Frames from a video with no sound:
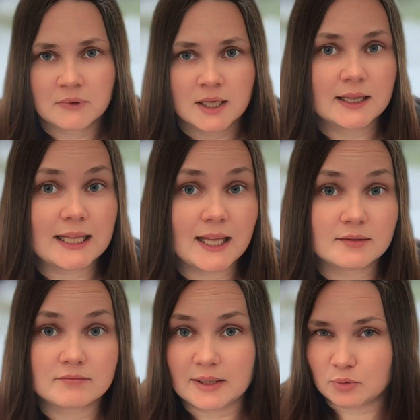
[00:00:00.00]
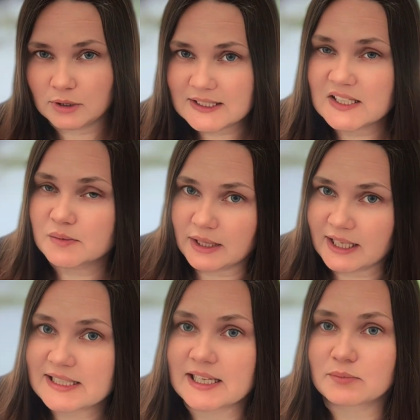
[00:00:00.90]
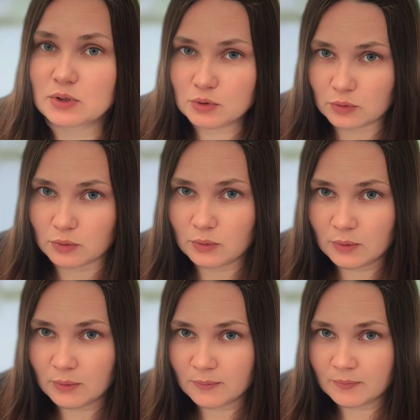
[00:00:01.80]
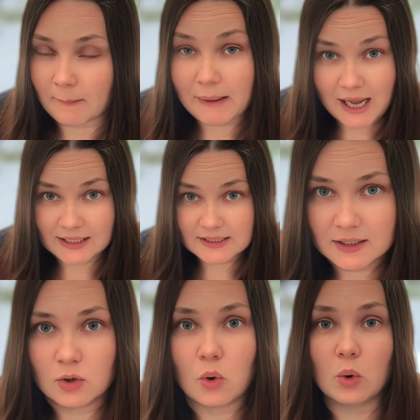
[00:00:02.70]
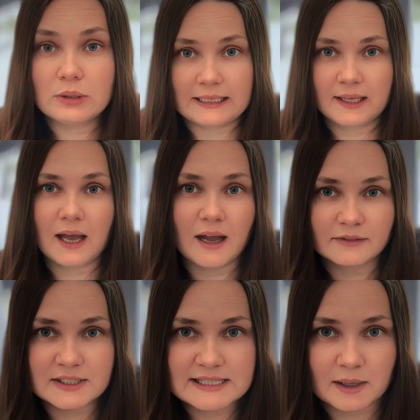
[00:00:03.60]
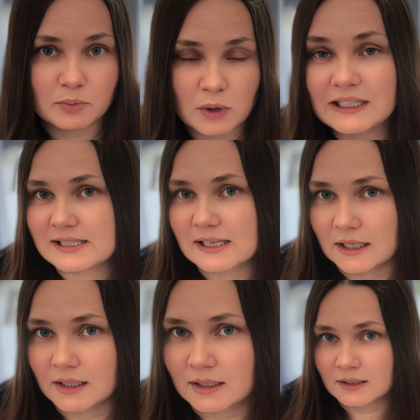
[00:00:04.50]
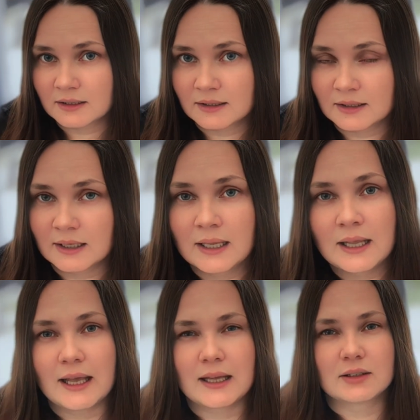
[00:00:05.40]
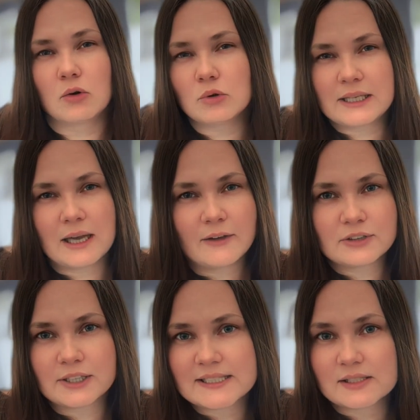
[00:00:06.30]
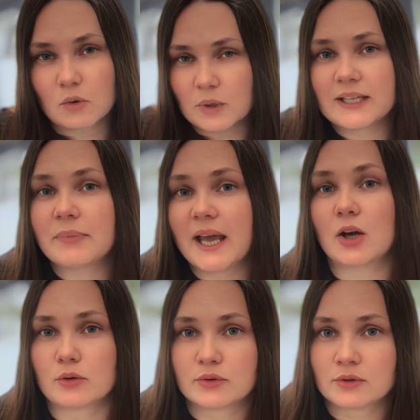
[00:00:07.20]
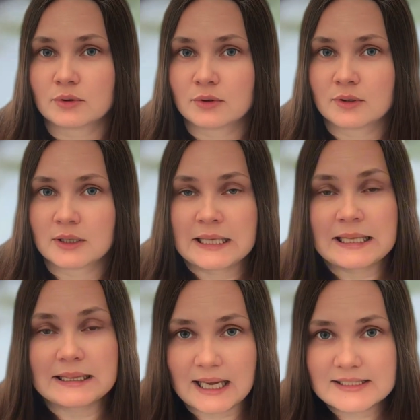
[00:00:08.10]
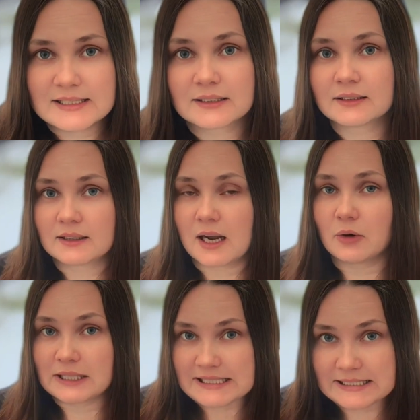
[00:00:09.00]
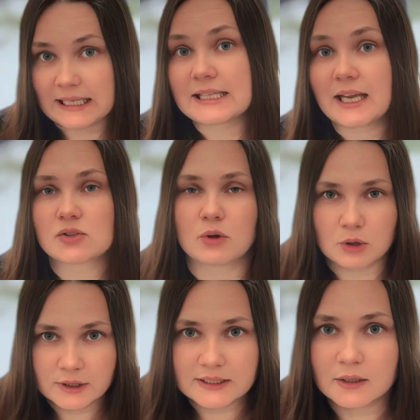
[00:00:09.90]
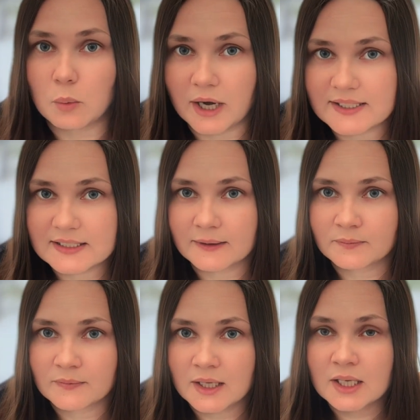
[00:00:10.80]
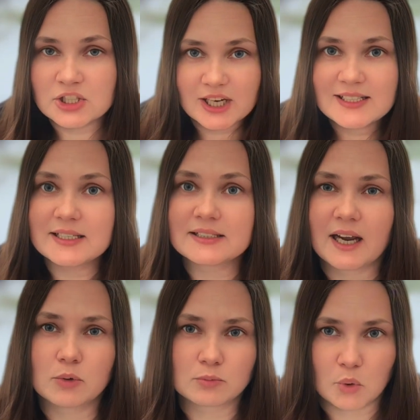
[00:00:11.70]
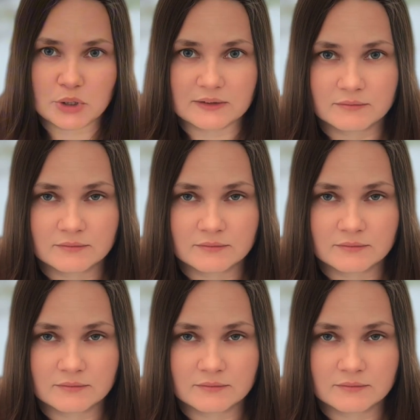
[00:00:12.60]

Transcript: Then the product explains step 2, but only after step 1 is done. And only after it's already paid off. That's how contextual learning works. Just-in-time onboarding.